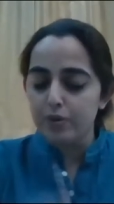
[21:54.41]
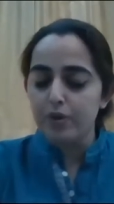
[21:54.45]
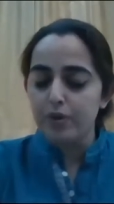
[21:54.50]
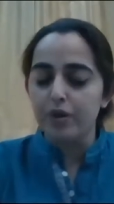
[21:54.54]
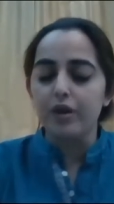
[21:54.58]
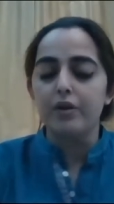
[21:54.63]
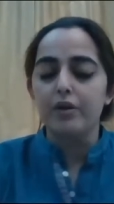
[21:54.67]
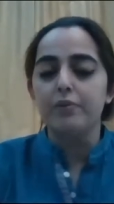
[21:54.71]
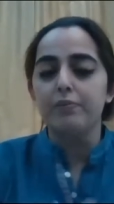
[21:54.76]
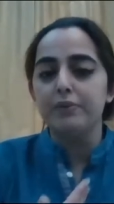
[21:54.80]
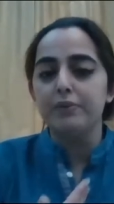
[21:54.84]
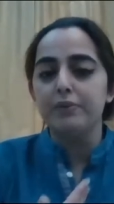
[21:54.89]

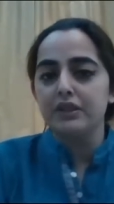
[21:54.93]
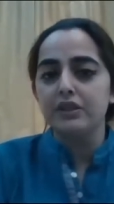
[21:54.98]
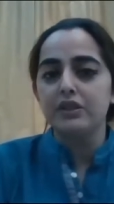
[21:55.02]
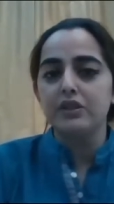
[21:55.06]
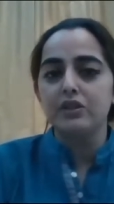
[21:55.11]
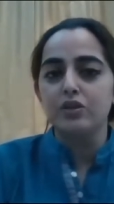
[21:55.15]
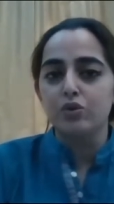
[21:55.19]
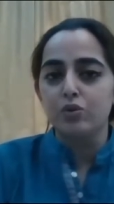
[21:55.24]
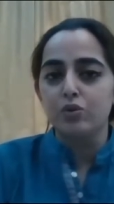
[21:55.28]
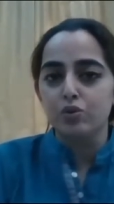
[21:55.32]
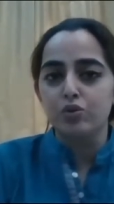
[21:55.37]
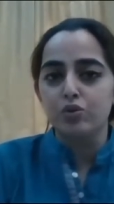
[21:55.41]
uh, uh, business
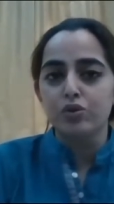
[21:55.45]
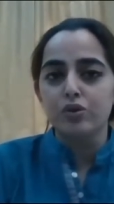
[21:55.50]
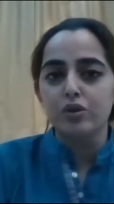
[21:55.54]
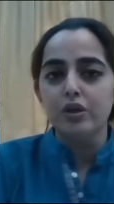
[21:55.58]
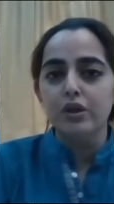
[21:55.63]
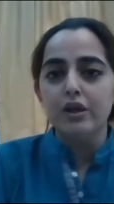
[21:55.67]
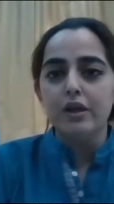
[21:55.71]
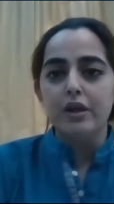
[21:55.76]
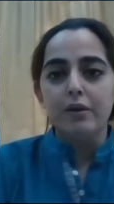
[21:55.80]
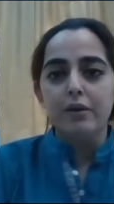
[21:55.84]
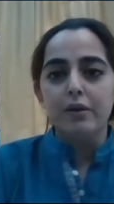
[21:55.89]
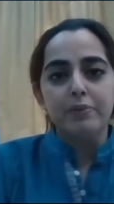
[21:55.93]
as usual
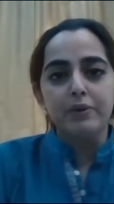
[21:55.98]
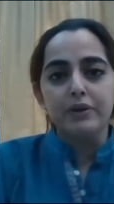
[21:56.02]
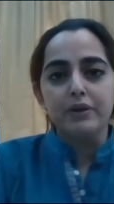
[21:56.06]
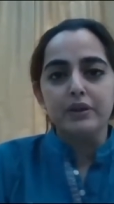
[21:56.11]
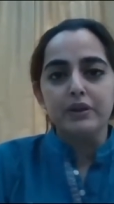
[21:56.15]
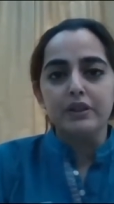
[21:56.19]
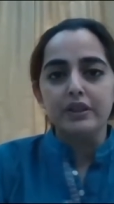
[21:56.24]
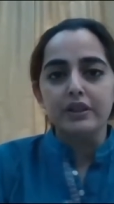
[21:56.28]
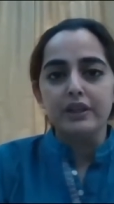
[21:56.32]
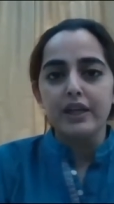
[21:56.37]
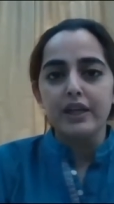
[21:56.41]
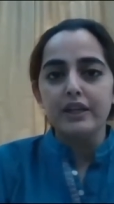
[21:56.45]

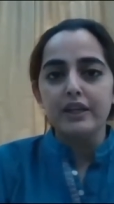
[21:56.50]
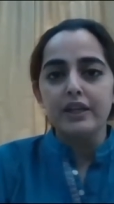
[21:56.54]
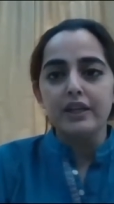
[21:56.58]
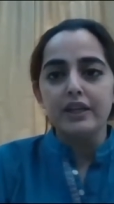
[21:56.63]
because again